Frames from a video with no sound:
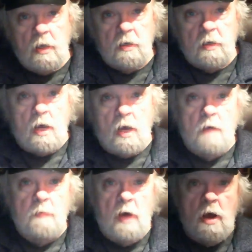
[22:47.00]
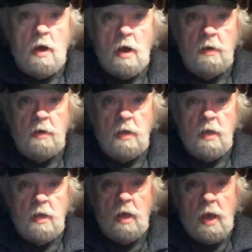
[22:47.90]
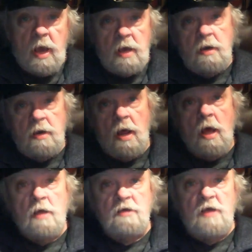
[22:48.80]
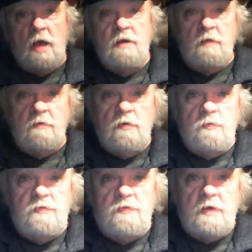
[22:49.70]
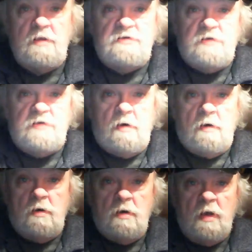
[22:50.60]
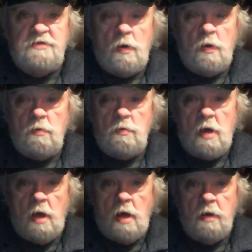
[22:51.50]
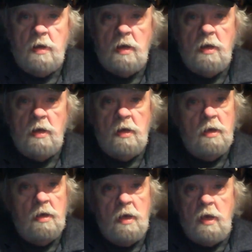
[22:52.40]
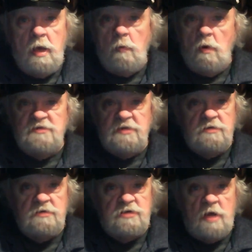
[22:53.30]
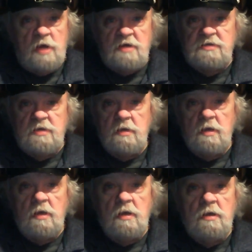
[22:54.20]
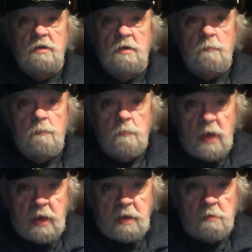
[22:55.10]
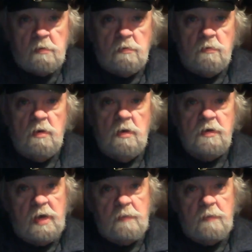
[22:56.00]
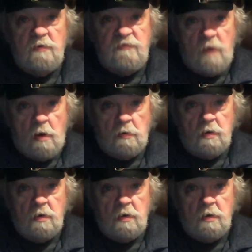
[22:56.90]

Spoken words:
Come on. And another new thing this year at TotalCon, it wasn't just male gamer funk.